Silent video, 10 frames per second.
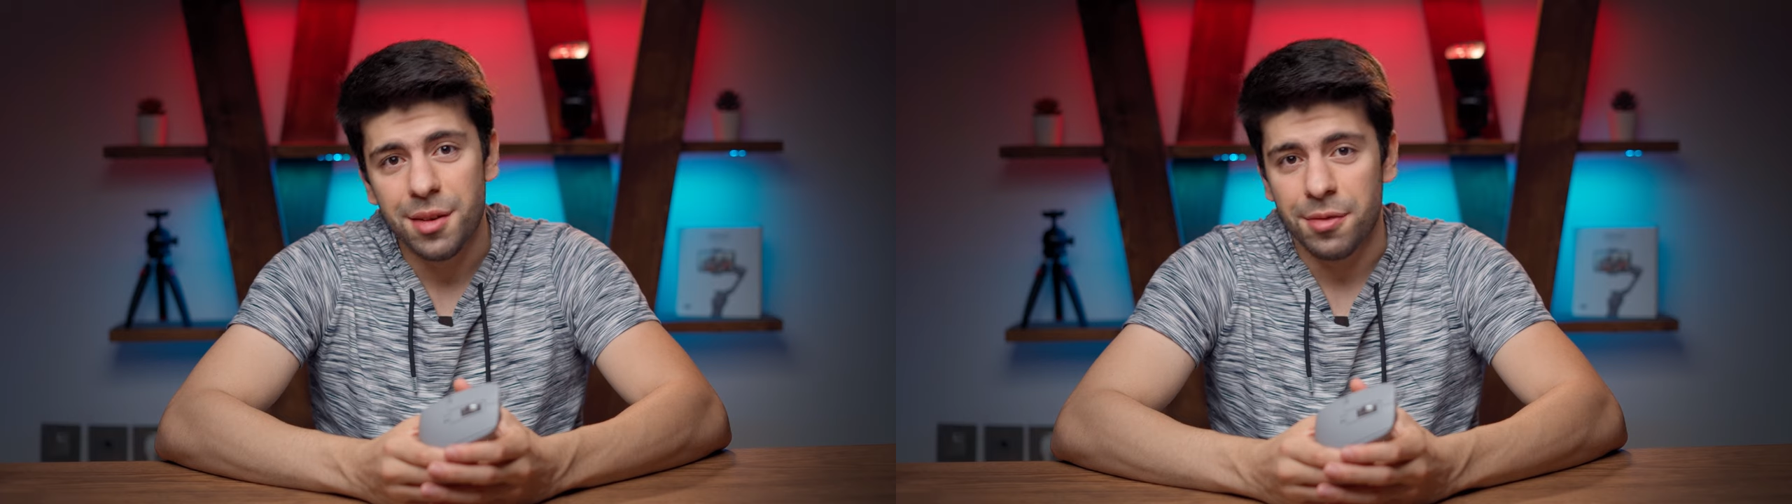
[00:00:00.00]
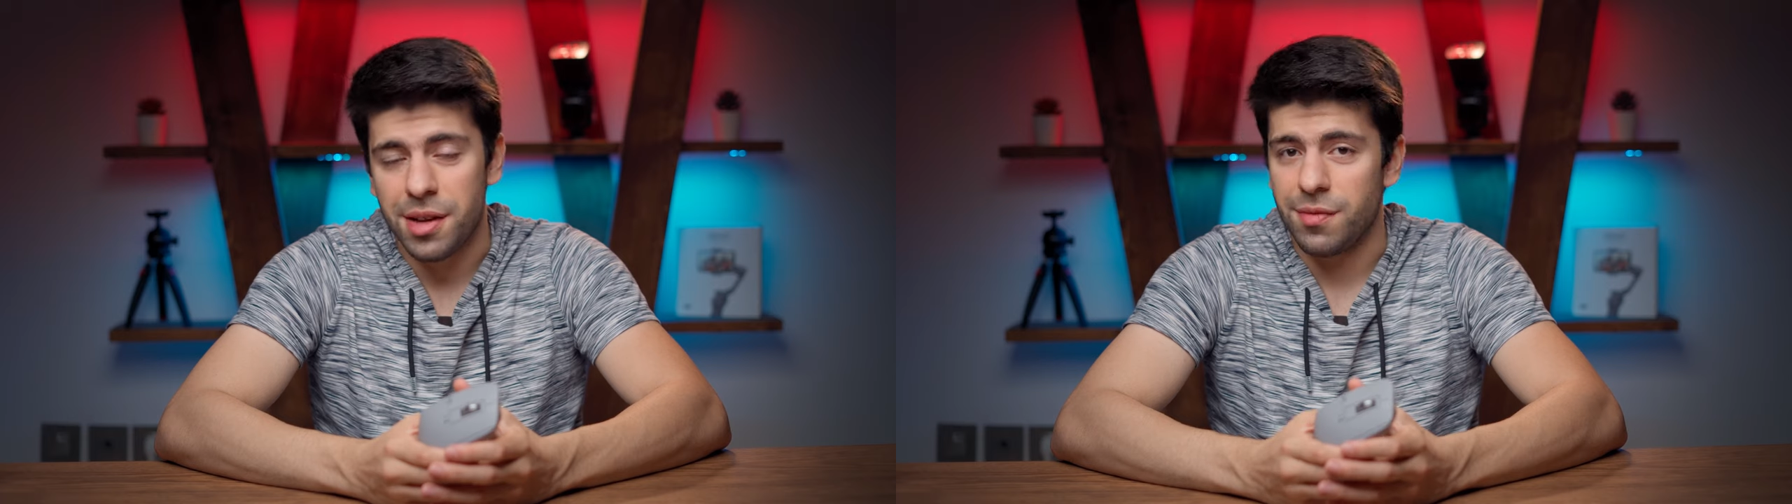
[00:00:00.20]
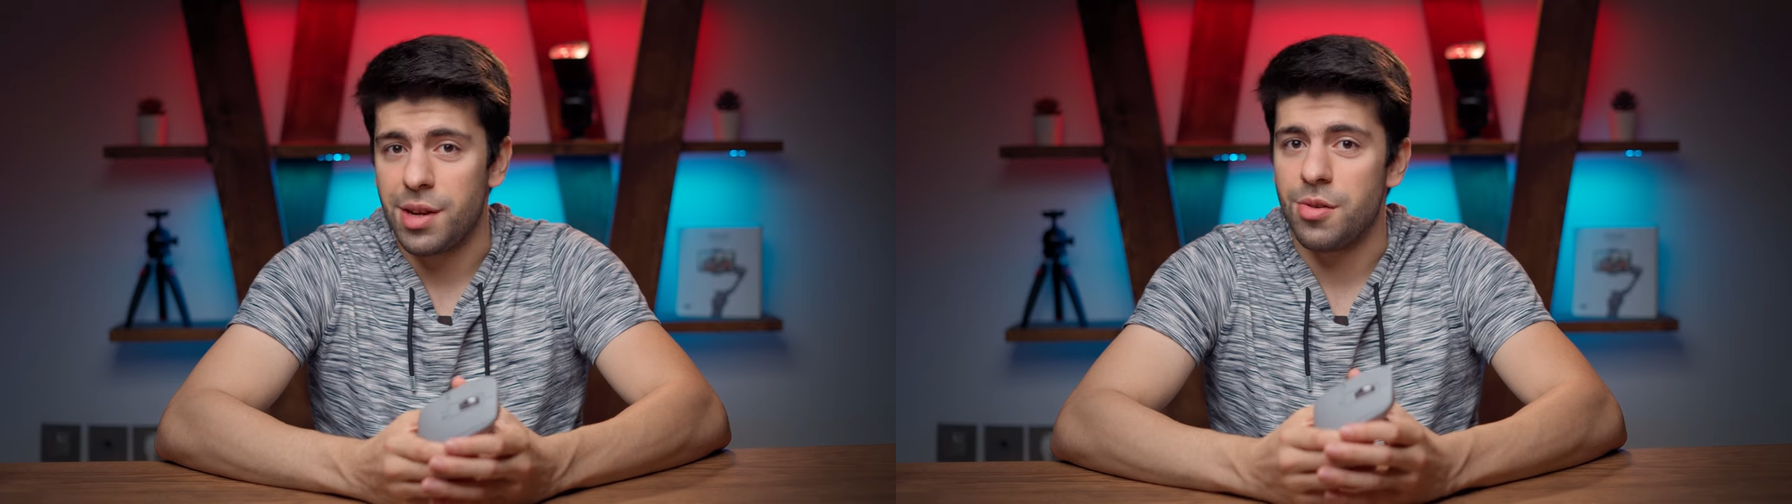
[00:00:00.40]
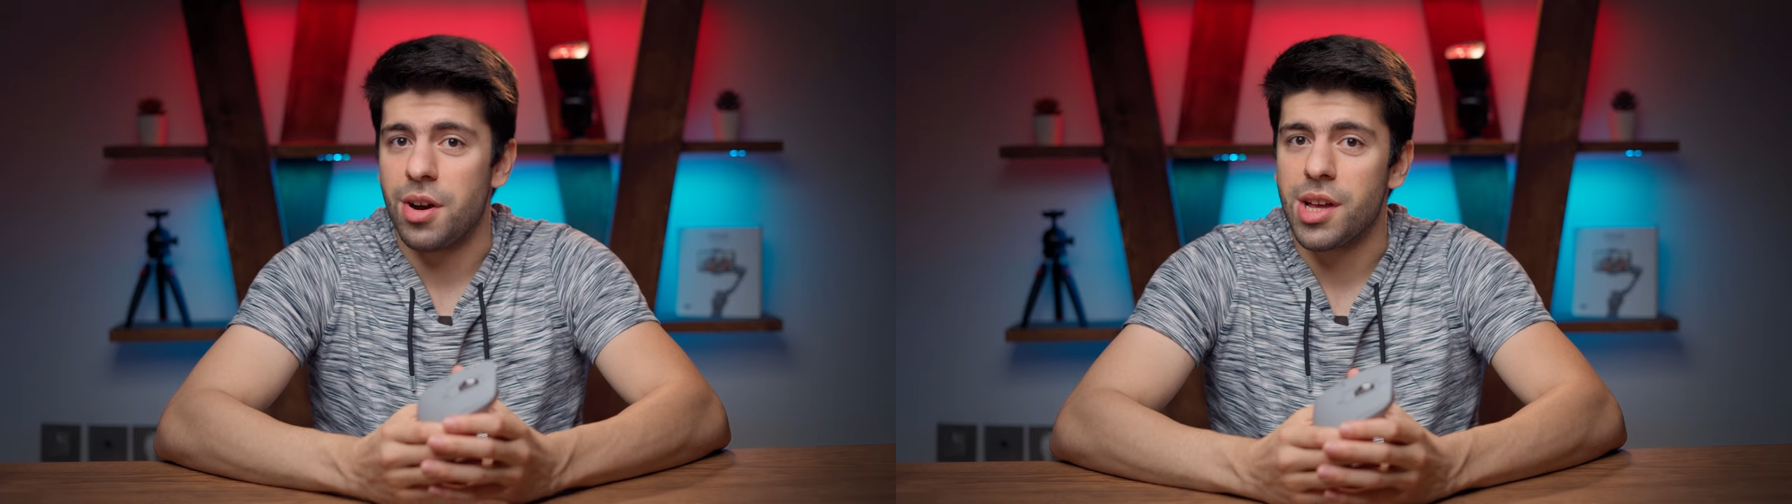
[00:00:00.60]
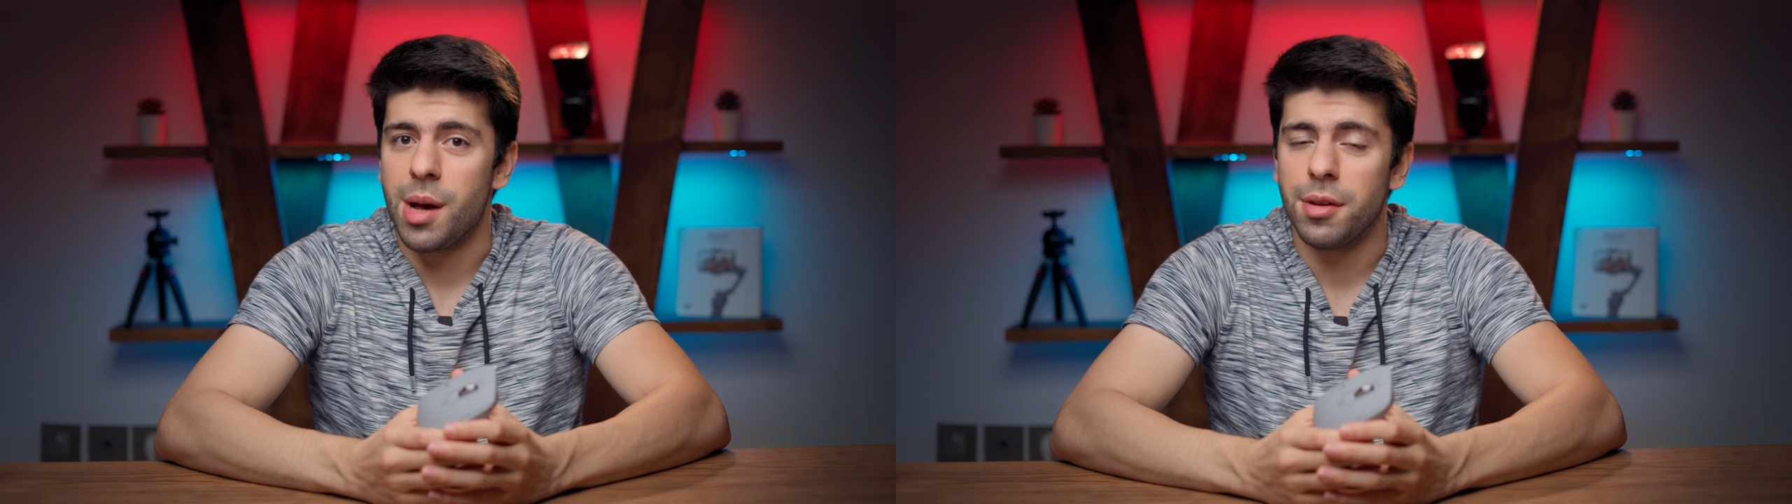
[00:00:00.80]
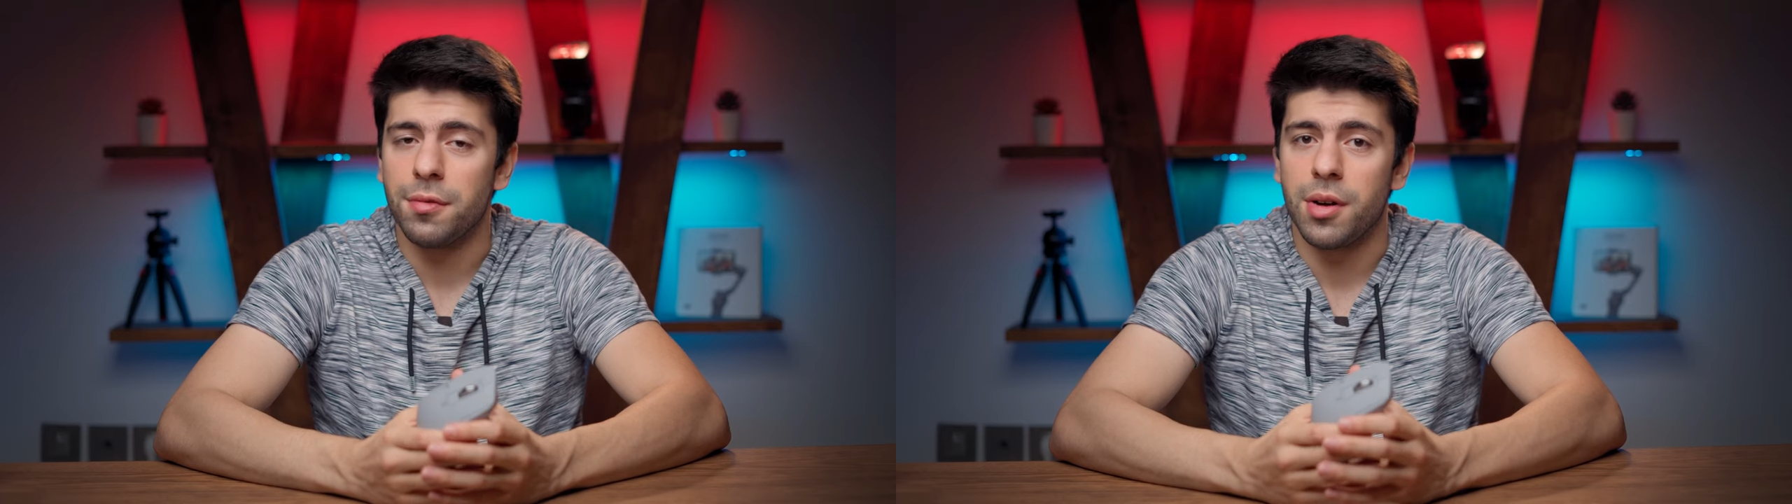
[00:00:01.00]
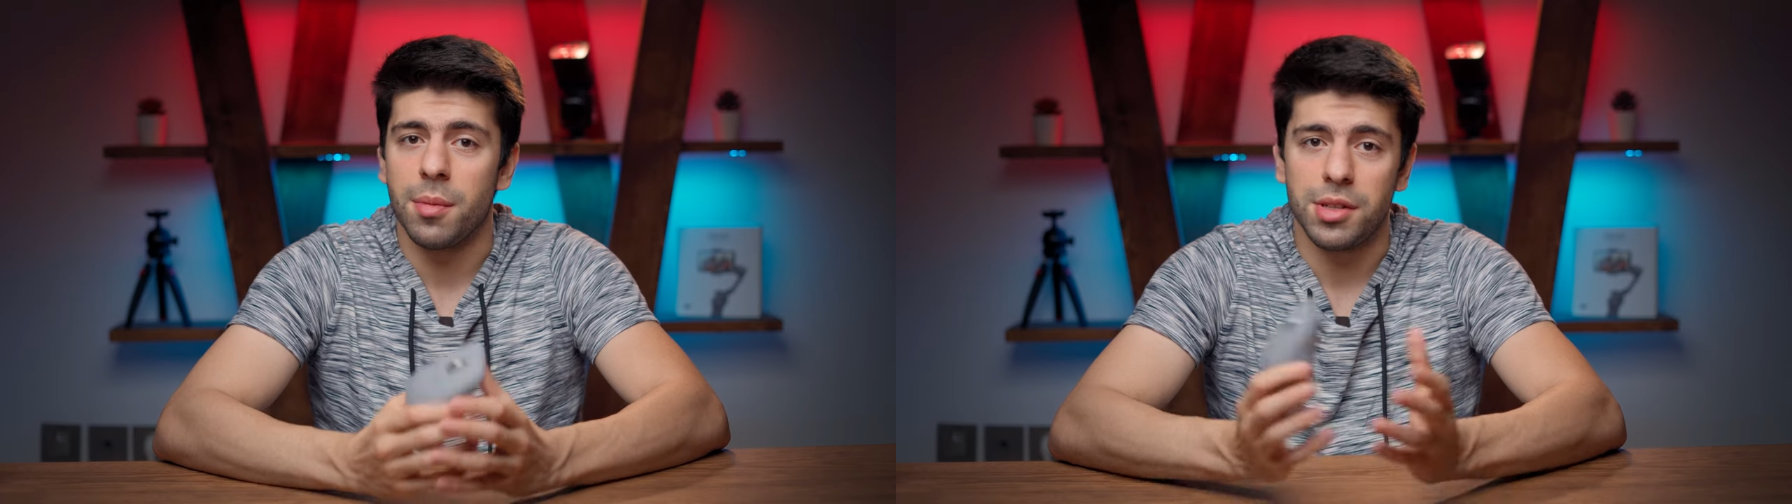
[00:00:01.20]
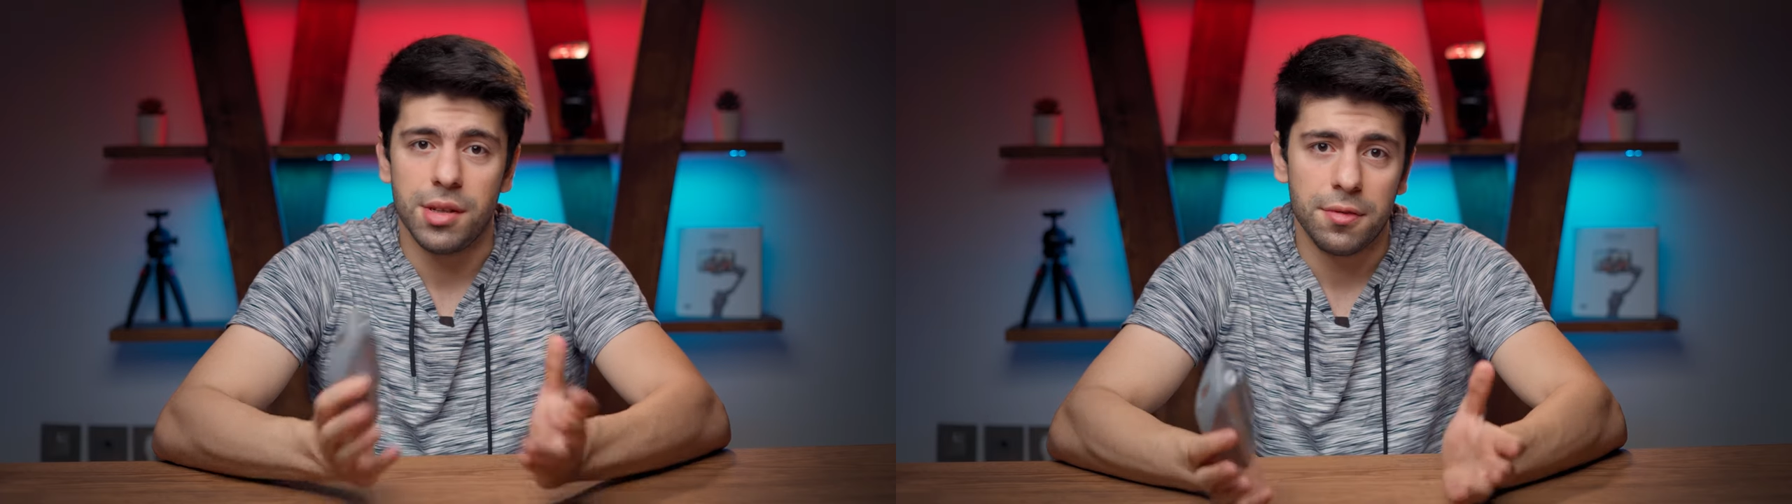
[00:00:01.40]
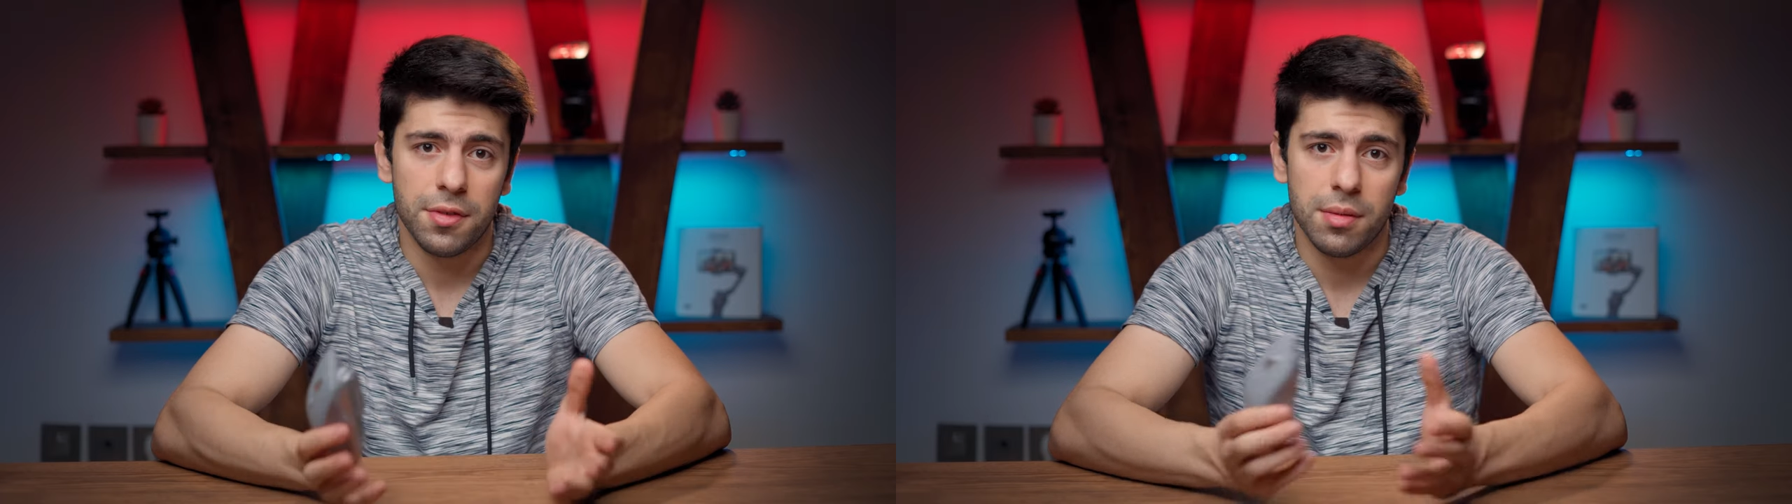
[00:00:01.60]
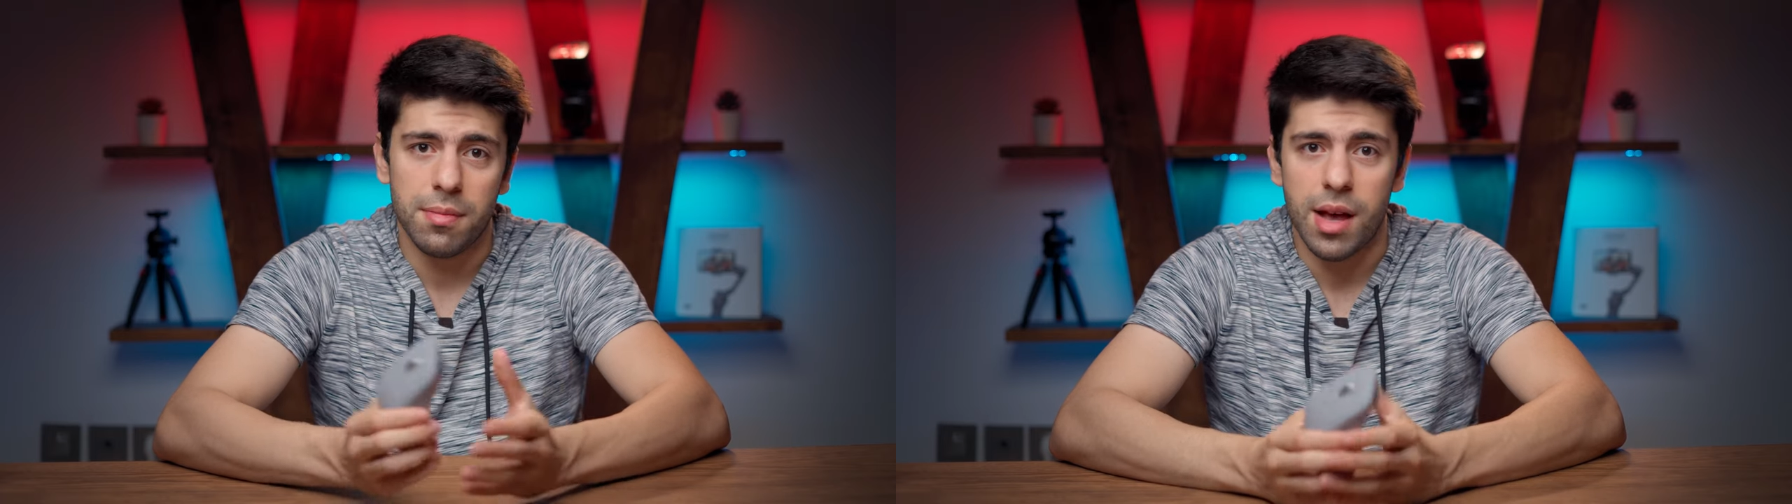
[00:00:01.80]
different when you are coming from a
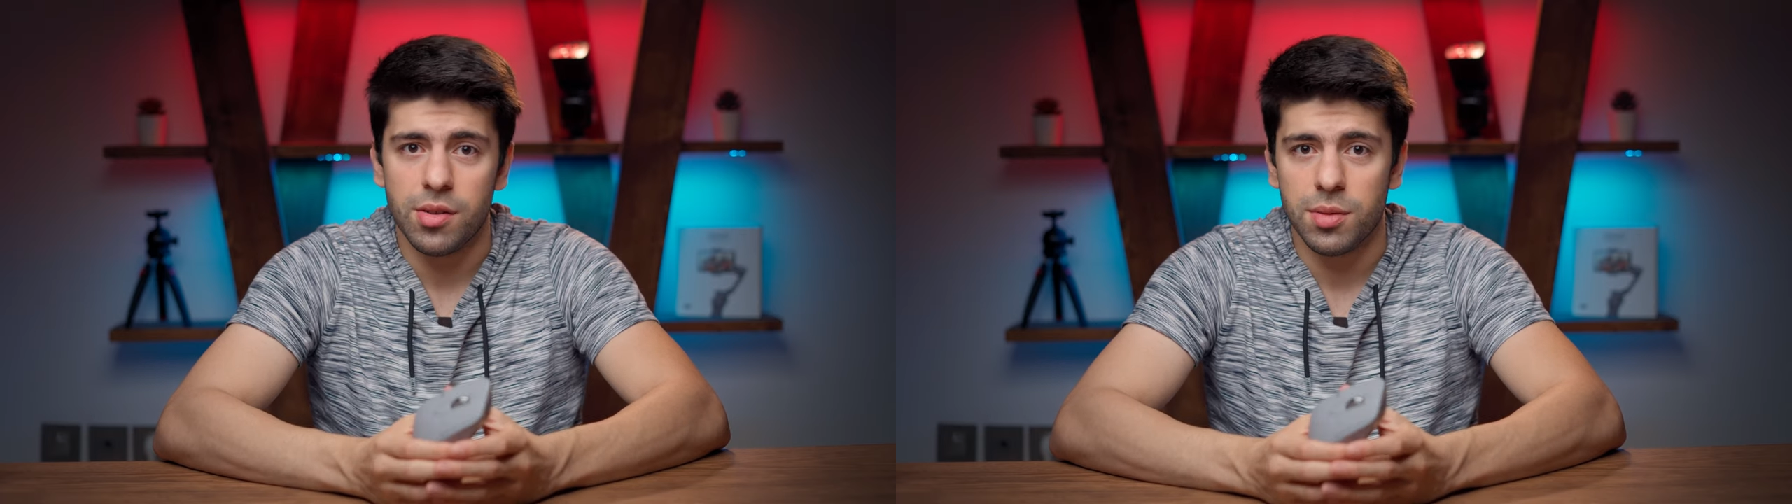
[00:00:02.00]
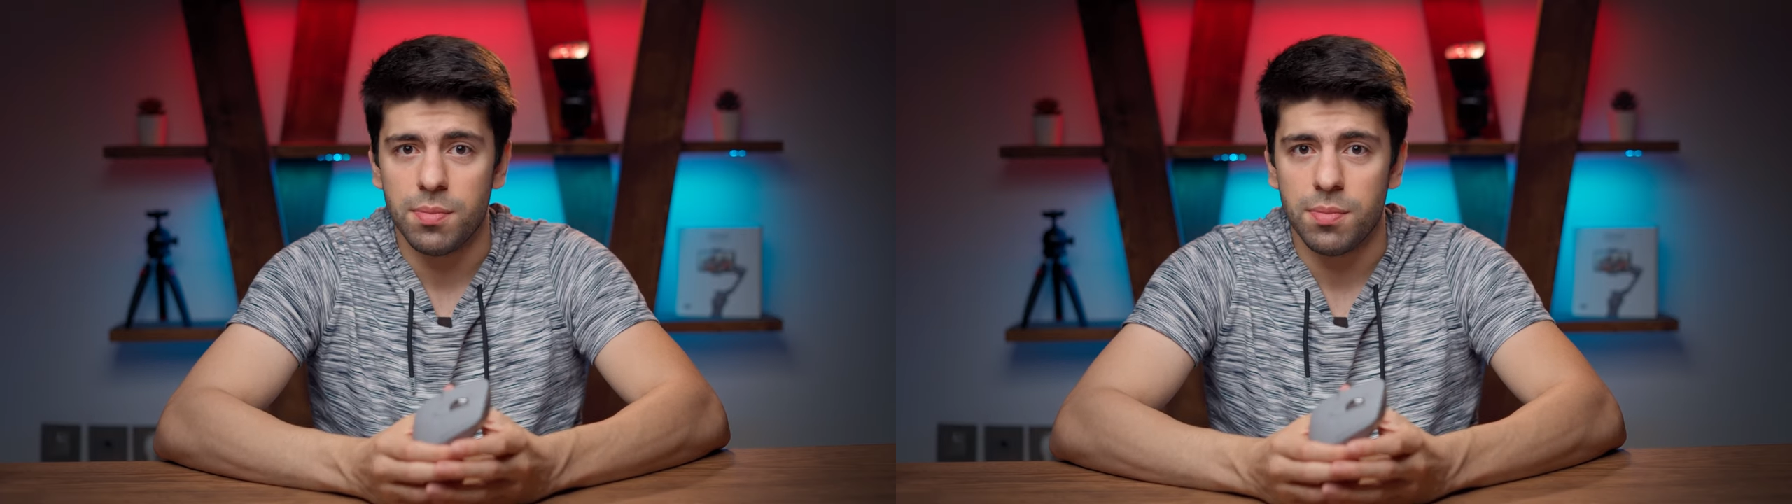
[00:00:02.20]
different mouse,